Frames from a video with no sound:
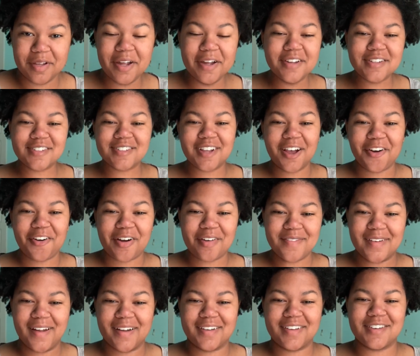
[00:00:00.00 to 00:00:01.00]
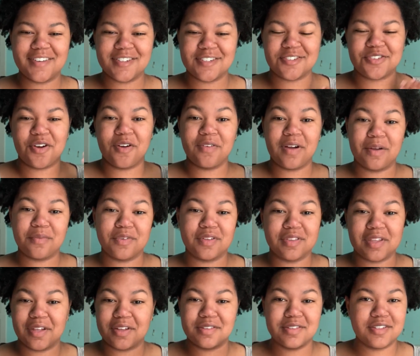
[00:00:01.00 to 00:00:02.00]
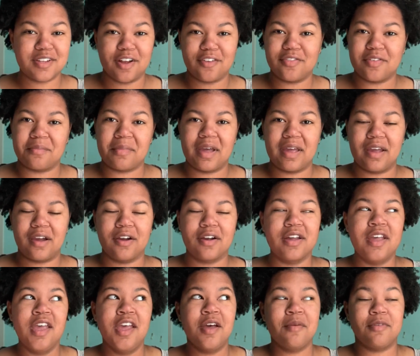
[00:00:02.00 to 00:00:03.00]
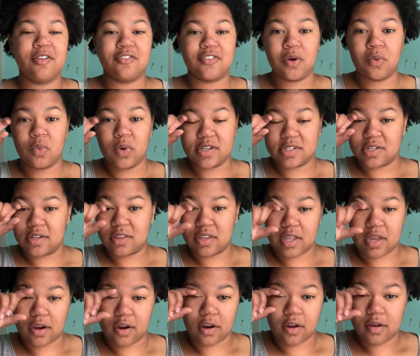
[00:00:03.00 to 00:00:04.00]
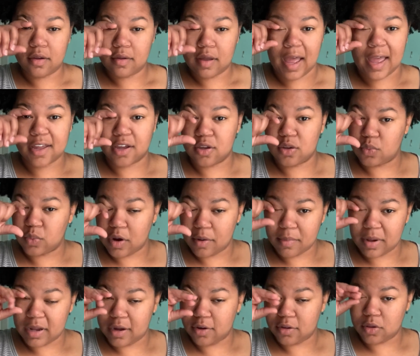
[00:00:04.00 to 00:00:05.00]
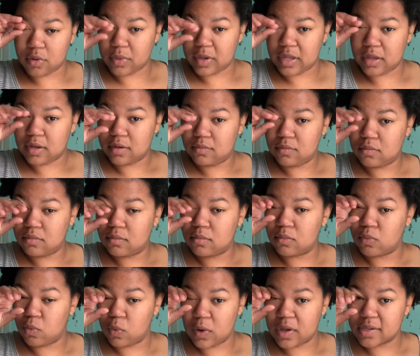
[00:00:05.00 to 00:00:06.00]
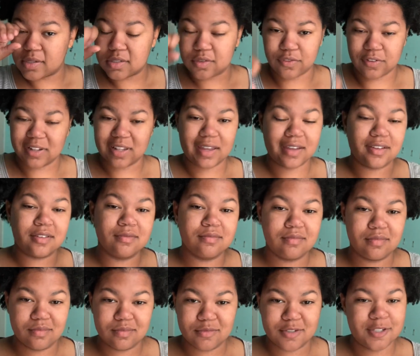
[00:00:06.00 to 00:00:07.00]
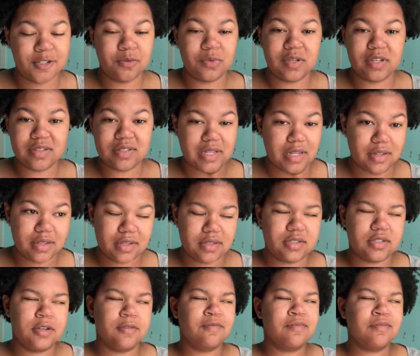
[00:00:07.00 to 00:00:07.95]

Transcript: So I'm not going to just go around with like stuff in my hair. But if it wasn't there, I could wear my hair the way it was for like 2 weeks at least.